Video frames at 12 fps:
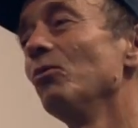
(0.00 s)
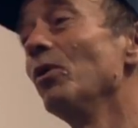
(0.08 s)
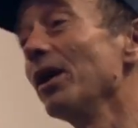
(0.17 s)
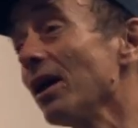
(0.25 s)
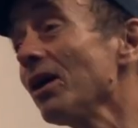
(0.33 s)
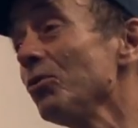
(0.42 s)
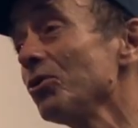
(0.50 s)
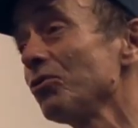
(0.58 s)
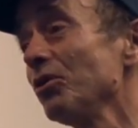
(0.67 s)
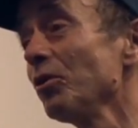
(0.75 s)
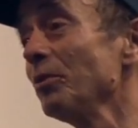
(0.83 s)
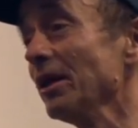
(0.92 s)
When I was
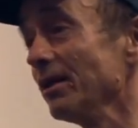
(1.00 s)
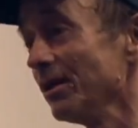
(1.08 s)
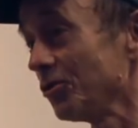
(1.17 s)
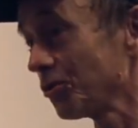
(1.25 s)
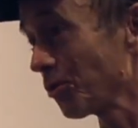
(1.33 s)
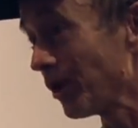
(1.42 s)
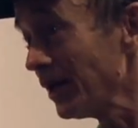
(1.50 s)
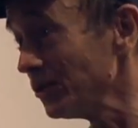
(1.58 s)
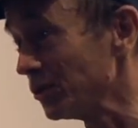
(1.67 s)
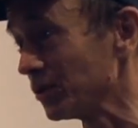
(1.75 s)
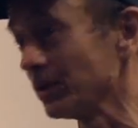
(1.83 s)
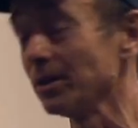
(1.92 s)
filming this
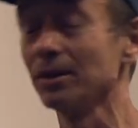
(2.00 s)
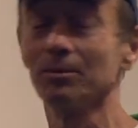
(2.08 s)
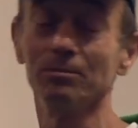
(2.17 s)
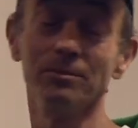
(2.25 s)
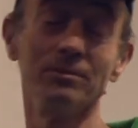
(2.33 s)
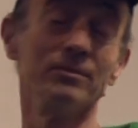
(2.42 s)
crisis, and